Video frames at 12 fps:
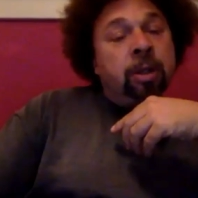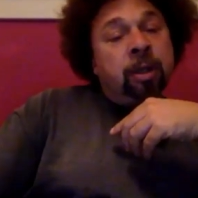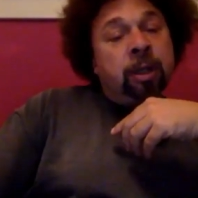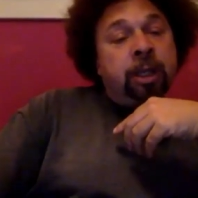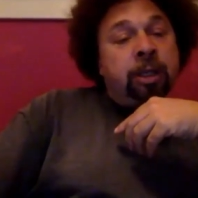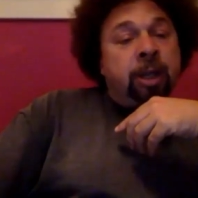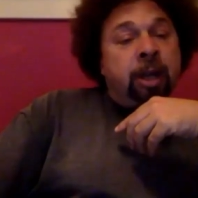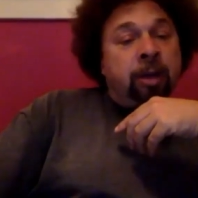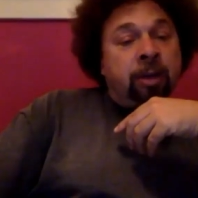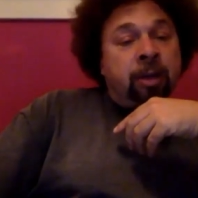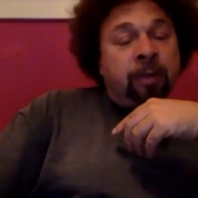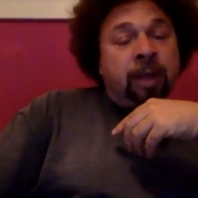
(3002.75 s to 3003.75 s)
lead
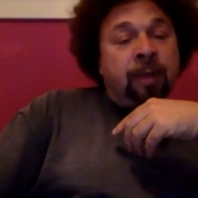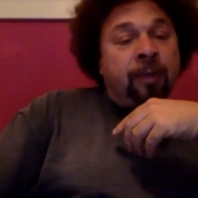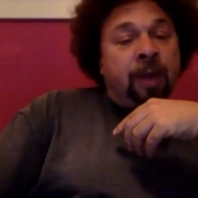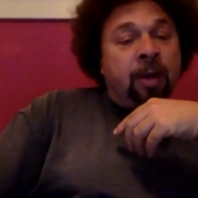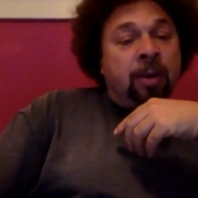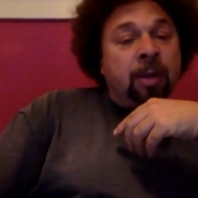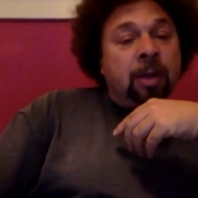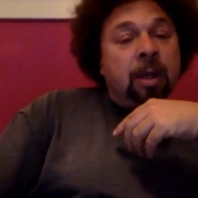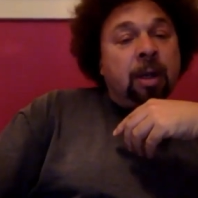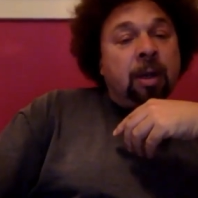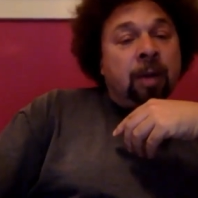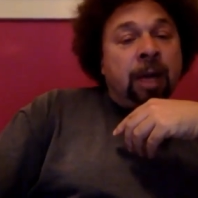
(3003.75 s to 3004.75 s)
character if they fail,
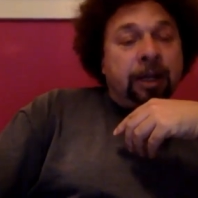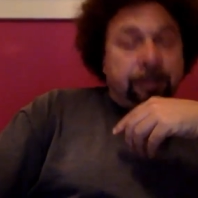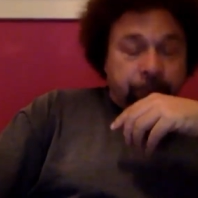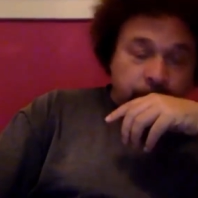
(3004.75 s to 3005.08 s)
right?